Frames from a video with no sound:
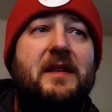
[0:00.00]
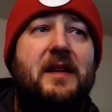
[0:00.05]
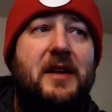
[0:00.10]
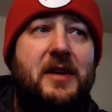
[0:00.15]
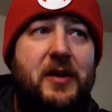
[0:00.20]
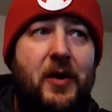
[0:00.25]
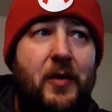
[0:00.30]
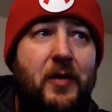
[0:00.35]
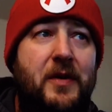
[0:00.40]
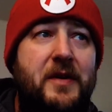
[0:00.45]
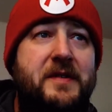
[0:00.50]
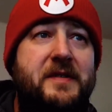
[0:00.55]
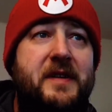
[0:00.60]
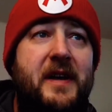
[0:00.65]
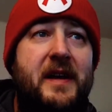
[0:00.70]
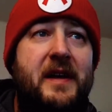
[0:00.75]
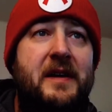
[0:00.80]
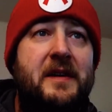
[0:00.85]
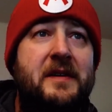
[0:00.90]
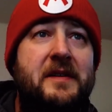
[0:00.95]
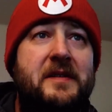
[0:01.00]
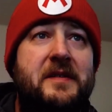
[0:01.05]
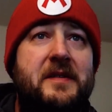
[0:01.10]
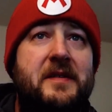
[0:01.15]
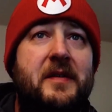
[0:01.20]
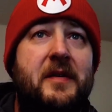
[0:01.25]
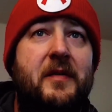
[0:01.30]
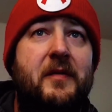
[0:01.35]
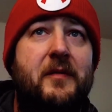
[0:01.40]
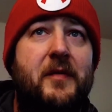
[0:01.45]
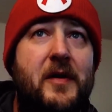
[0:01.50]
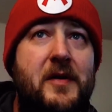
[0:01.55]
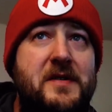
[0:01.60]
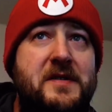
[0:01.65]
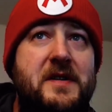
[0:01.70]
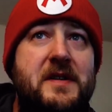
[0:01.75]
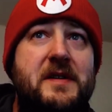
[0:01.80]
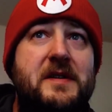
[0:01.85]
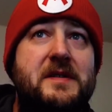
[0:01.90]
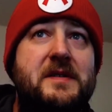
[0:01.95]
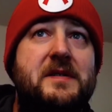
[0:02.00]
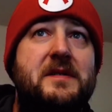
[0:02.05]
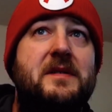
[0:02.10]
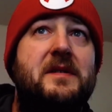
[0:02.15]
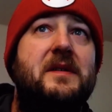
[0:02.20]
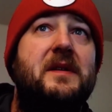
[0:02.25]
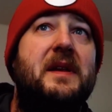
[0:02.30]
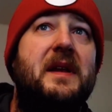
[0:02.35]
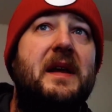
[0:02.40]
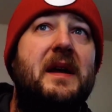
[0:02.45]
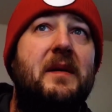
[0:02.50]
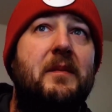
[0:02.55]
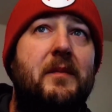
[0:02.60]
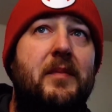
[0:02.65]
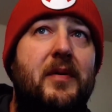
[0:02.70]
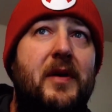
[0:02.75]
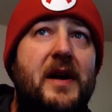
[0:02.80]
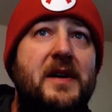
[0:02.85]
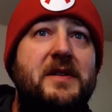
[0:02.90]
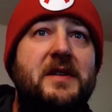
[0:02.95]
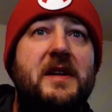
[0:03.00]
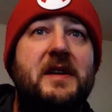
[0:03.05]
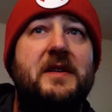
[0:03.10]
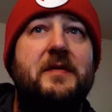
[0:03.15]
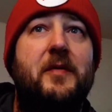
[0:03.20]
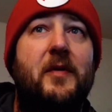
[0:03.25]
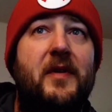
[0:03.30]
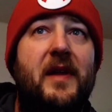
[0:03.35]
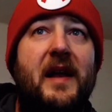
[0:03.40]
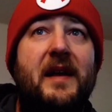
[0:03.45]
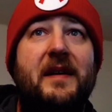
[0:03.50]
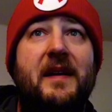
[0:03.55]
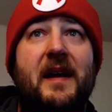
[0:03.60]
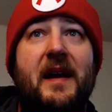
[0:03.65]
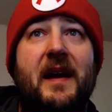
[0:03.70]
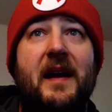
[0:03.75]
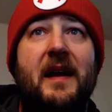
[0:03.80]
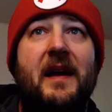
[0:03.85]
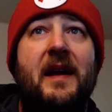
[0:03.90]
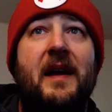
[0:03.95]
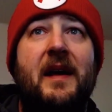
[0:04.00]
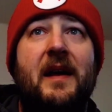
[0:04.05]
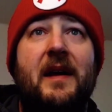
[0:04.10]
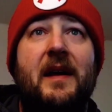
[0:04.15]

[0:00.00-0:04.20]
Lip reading: the total sales versus the impressions for that day.